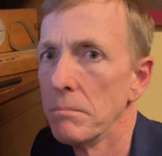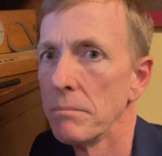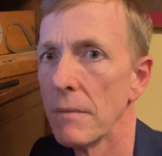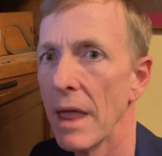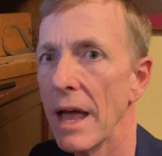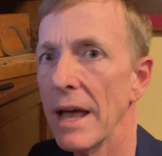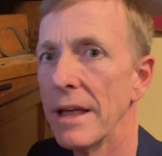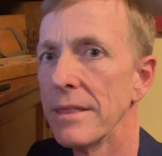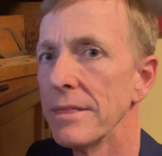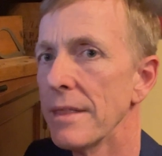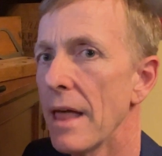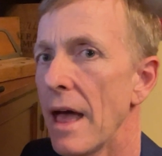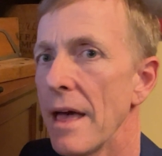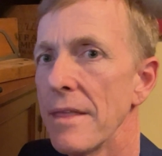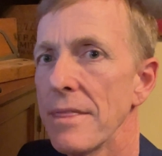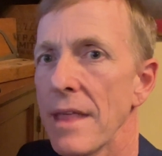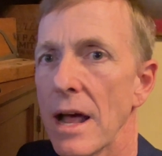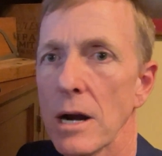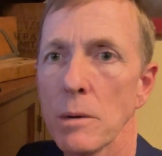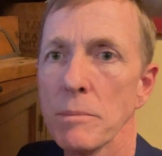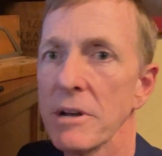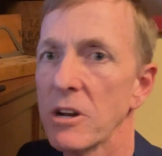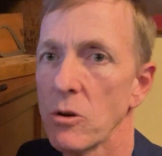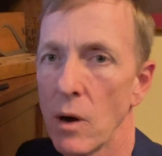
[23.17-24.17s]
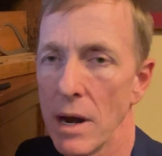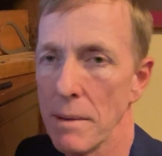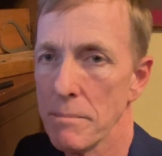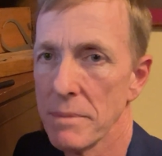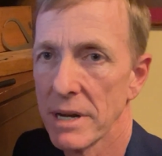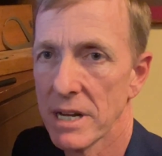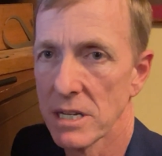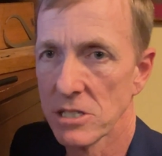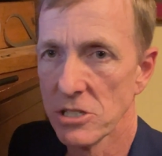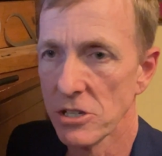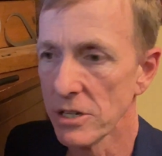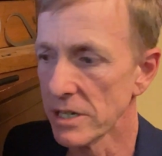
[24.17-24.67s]
And, and that'll be great
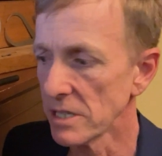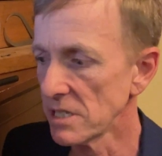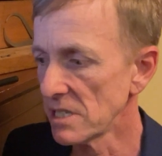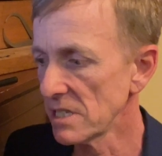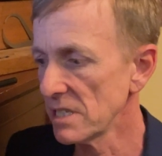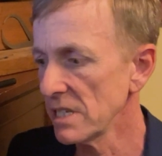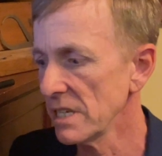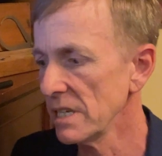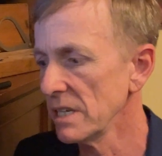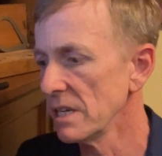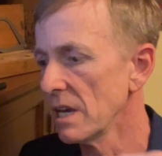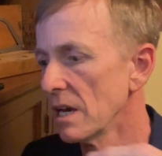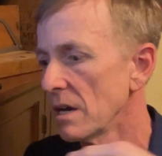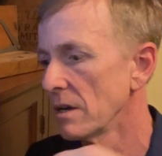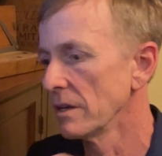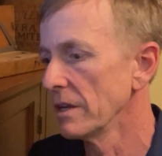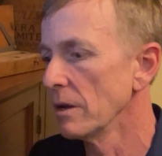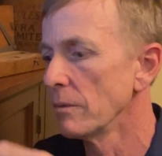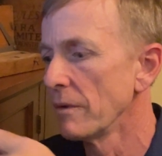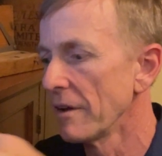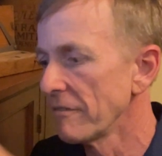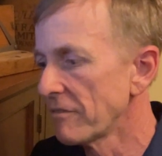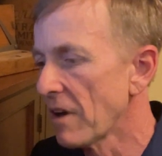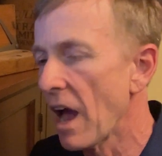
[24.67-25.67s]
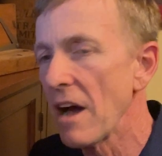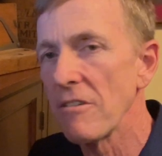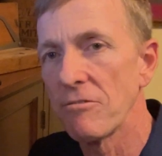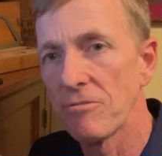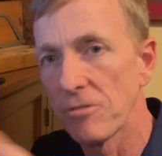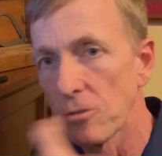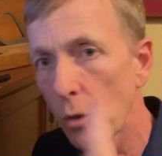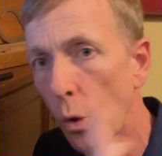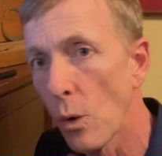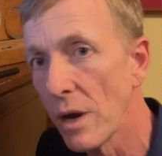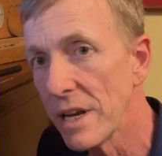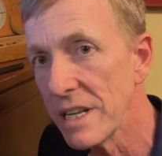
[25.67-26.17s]
because you can see, uh, you know, we've got
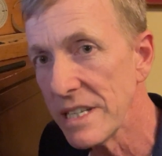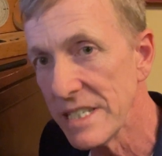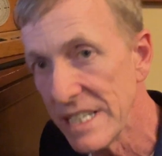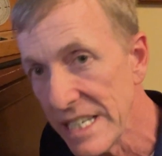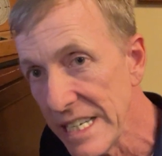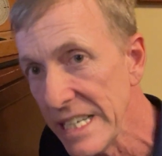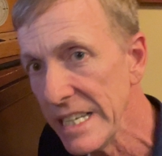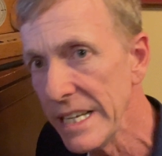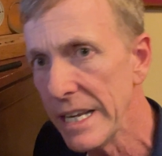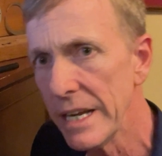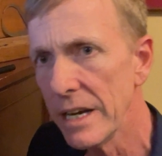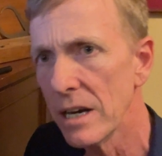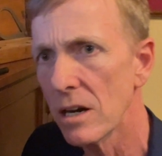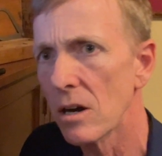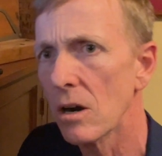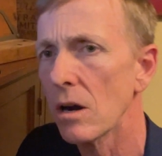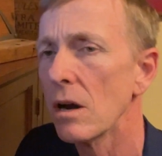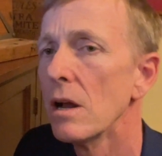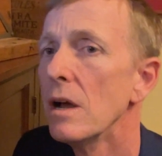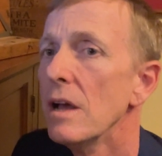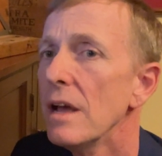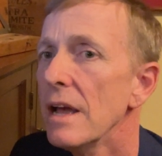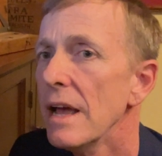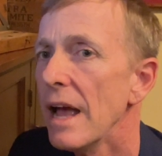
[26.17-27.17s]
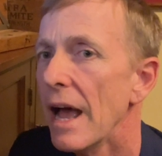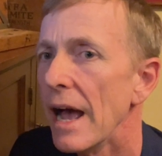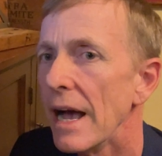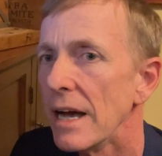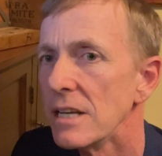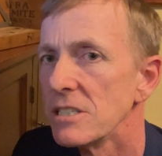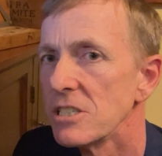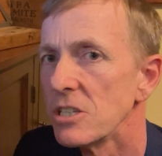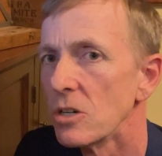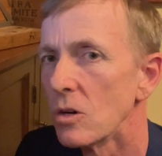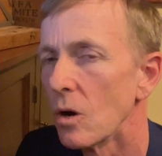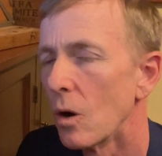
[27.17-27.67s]
Floyd D here
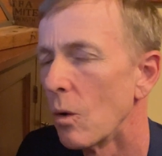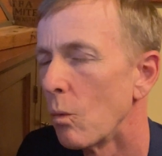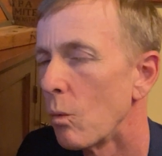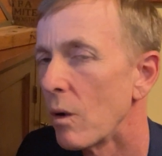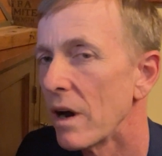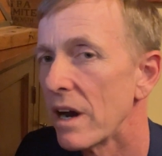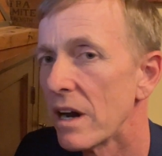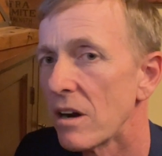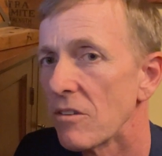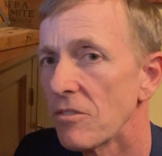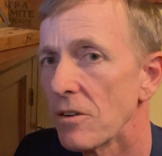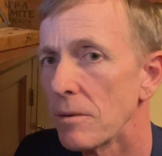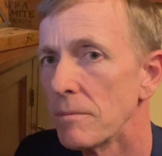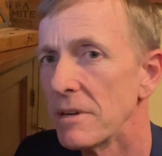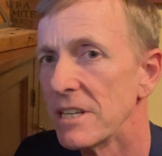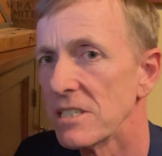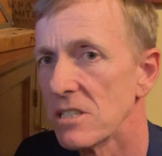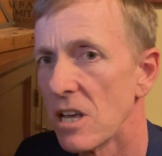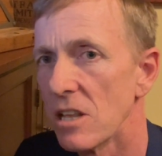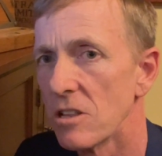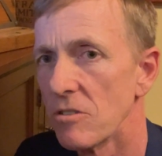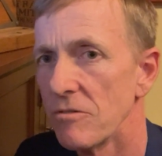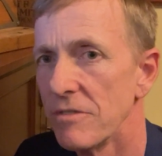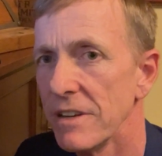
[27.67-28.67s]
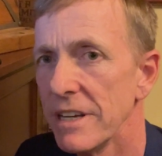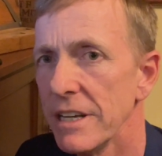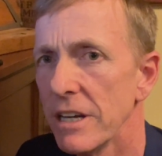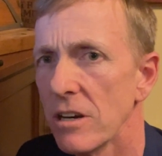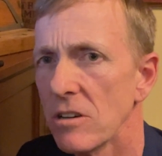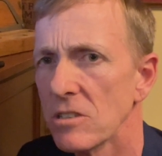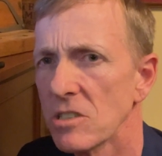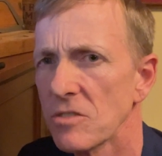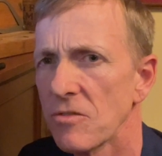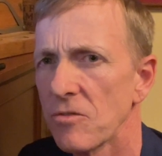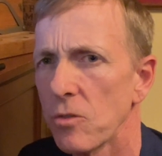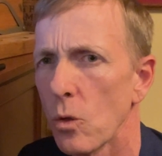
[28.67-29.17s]
as you're aware from his other
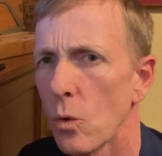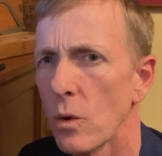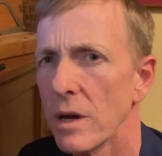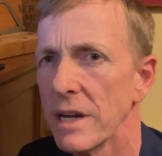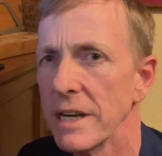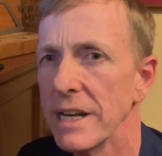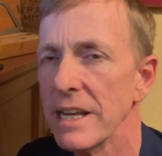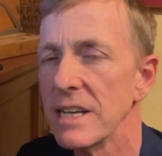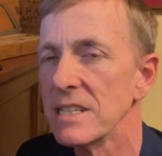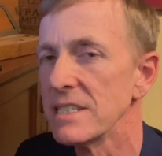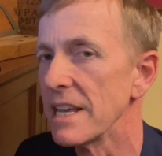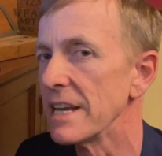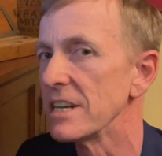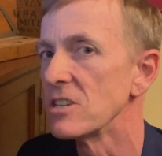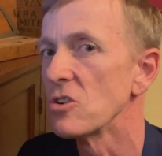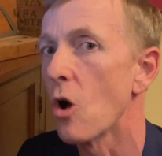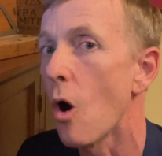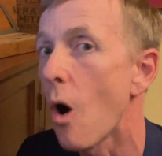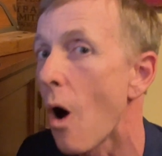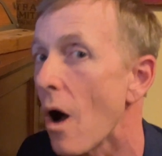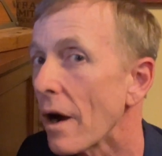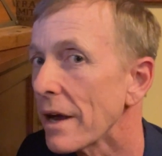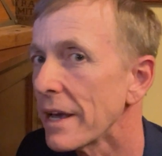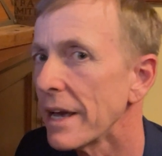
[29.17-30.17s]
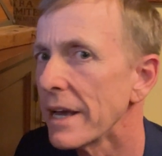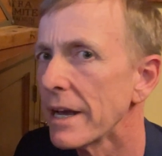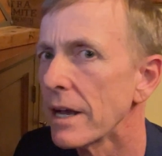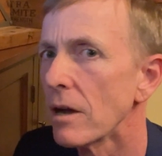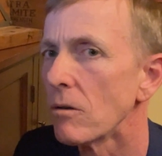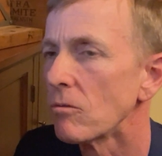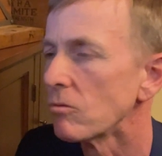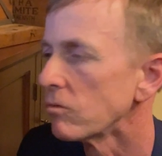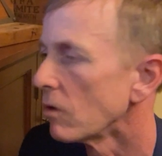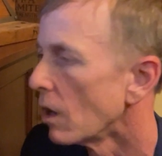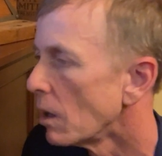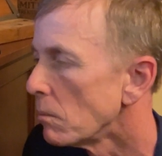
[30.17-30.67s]
videos, Floyd is a talking
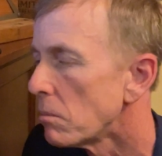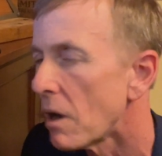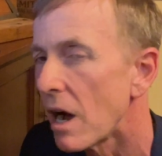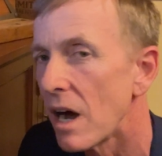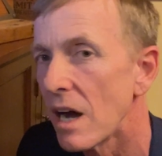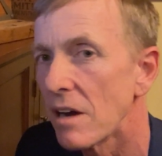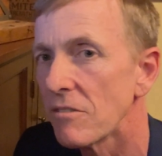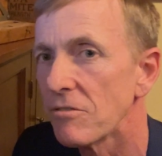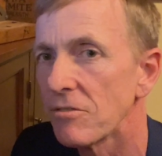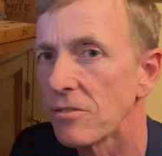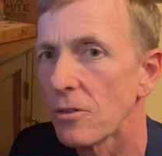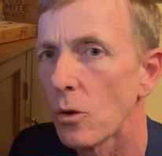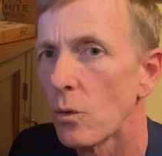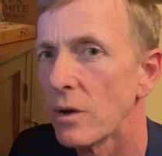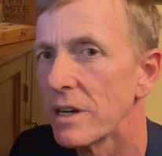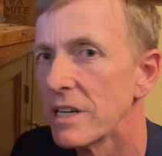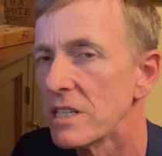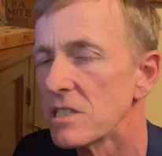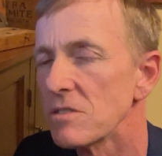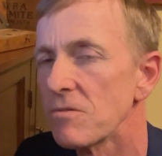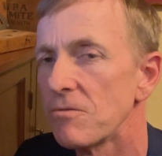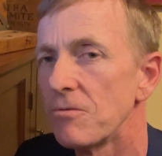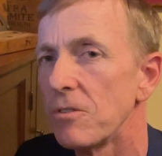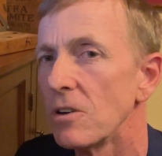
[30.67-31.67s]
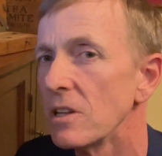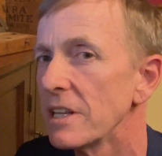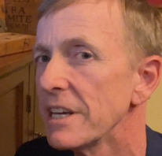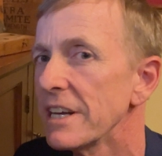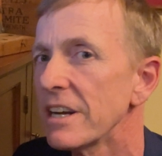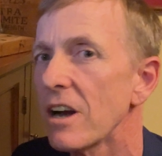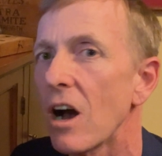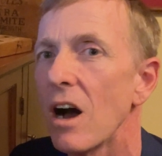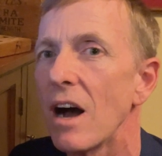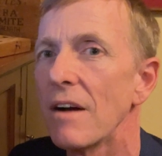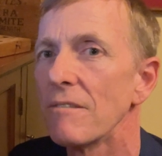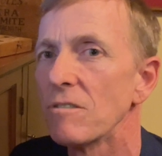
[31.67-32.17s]
robot. Floyd is fully
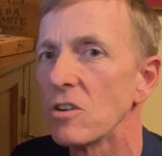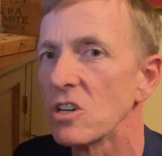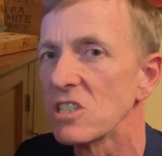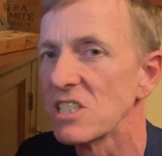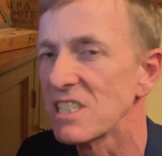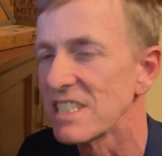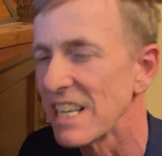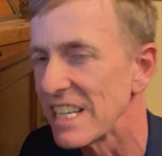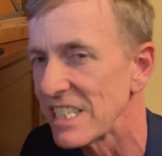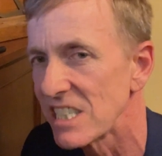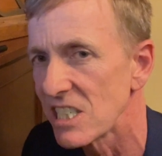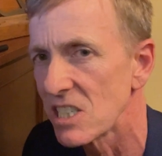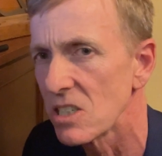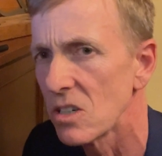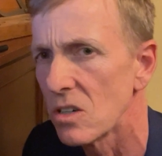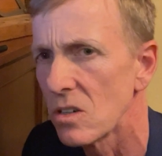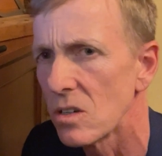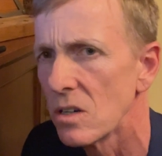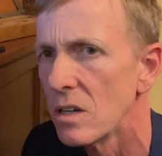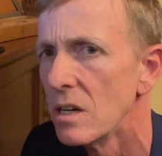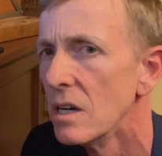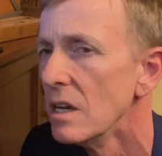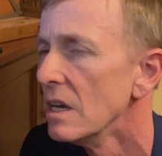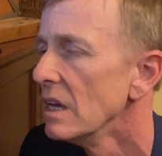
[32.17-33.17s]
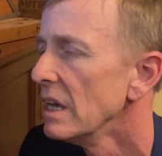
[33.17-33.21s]
conversational.